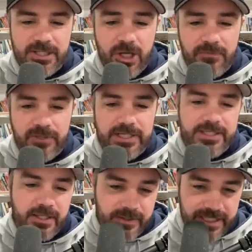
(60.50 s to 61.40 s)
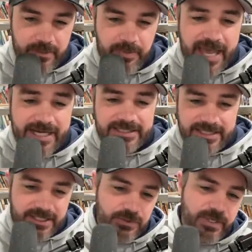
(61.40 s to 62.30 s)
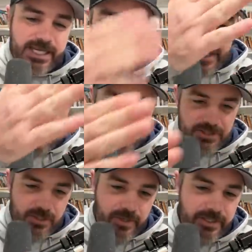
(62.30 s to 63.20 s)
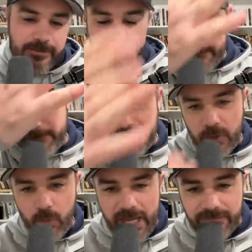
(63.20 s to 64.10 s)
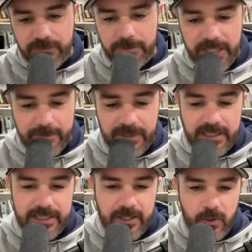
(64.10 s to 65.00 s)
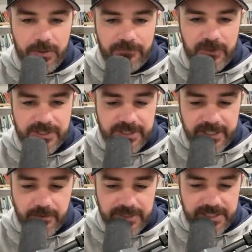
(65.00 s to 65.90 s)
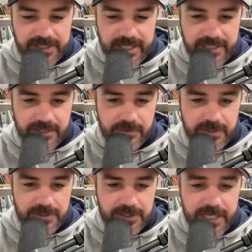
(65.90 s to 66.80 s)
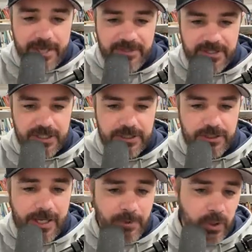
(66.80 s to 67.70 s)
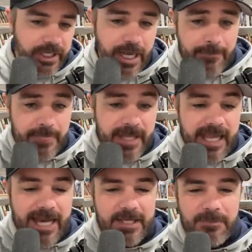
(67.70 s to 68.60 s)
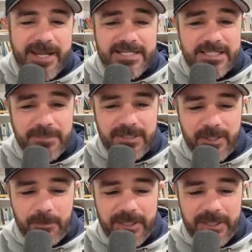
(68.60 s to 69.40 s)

over. And he's like, okay, back to this way. That one's going away from him. They hold him for a single. He says, Thank you. Good job. He's going to double it up. And he beats him a little